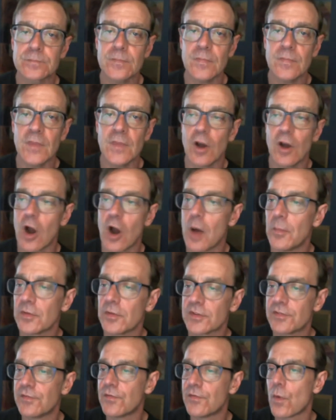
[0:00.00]
You're
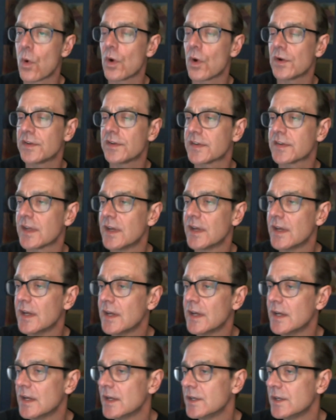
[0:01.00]
almost forced
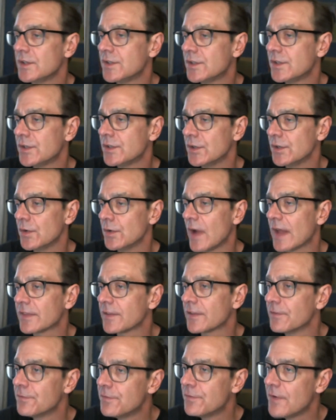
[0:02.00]
to, at
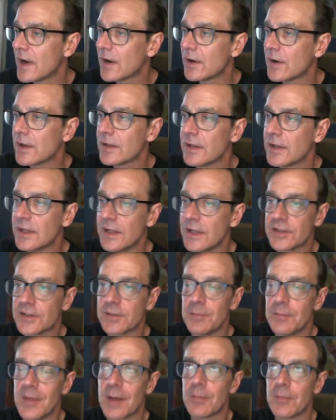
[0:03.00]
the very
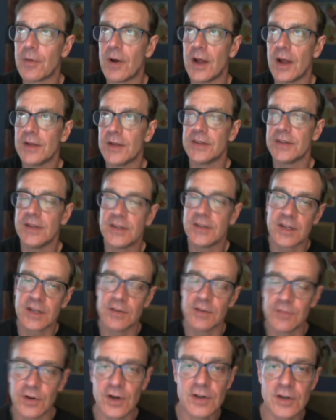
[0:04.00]
least, memorize these
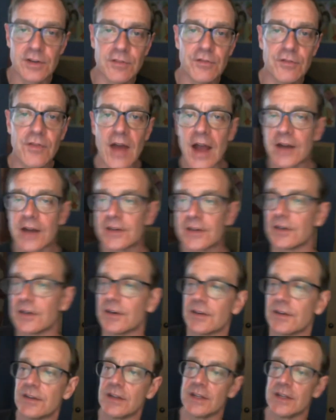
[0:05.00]
conversion
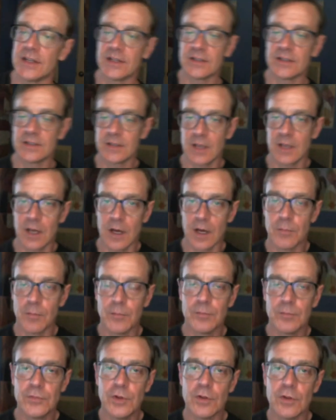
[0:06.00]
factors and
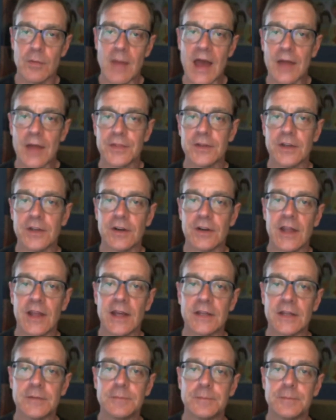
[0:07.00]
do the math in your head.